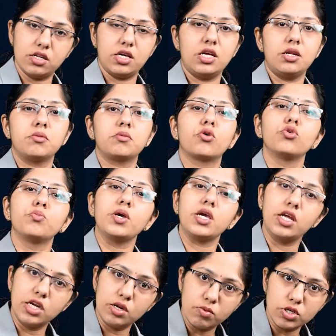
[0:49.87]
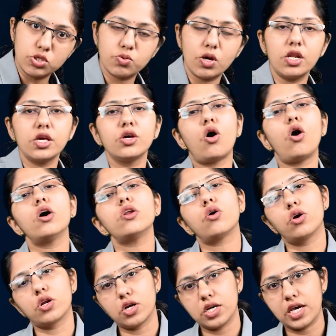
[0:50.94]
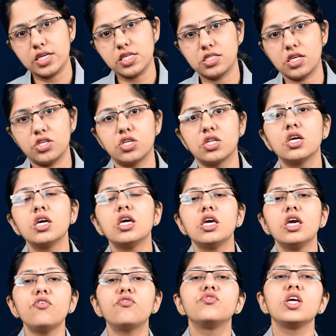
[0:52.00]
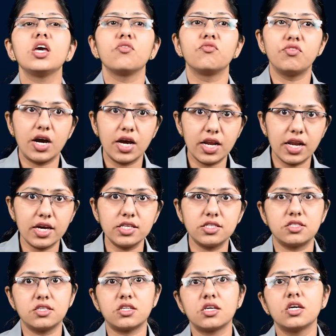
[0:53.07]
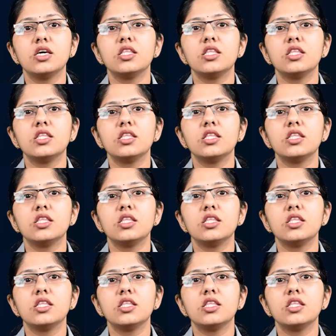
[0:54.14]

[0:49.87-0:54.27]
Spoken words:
it could be individual or organization, if they violates it,